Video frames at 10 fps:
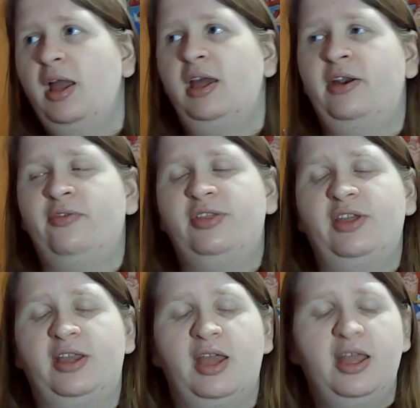And
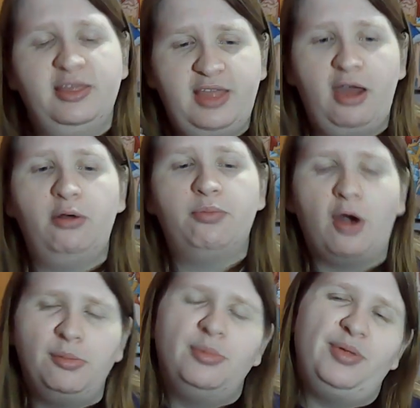everything. That'll
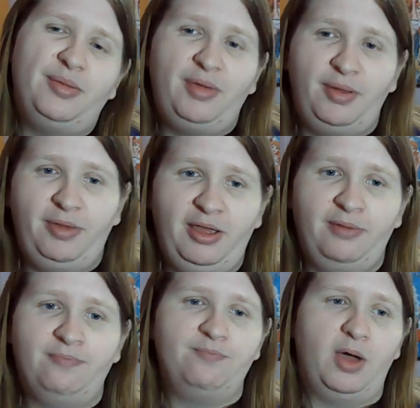probably
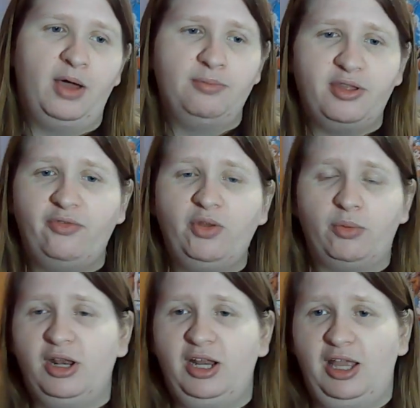be stuff that
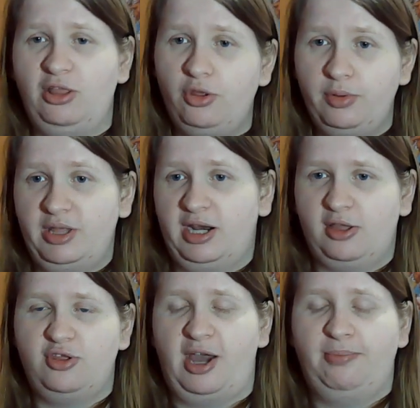we're getting into in the
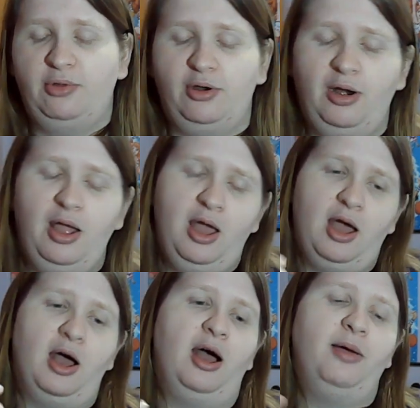next chapter.
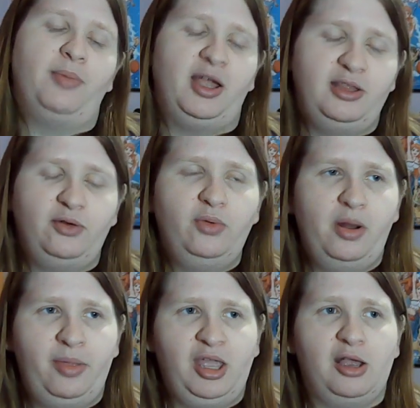I did want
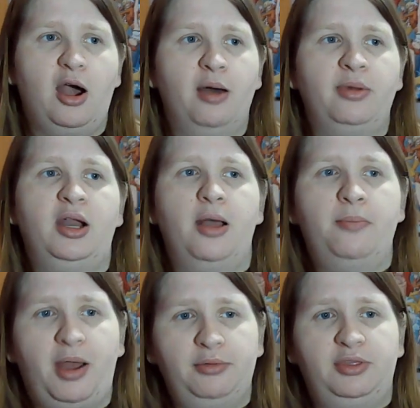to make a comment
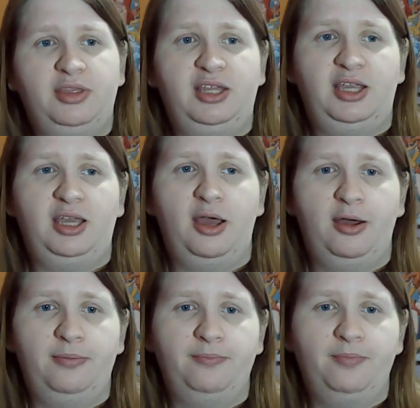about the,
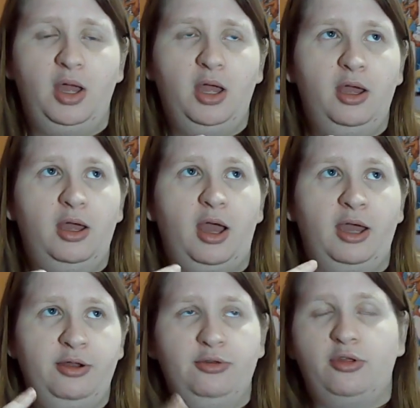I
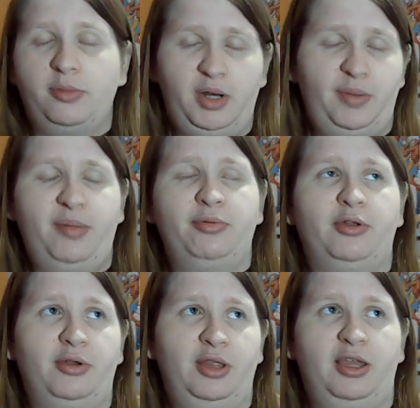know there's so many people
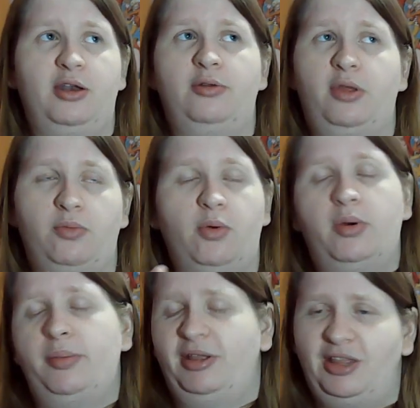that are like, you know, like, well,
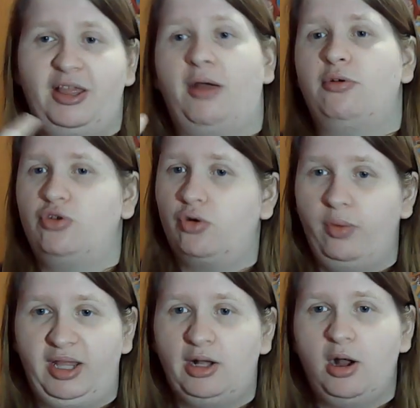what about the Dowager Queen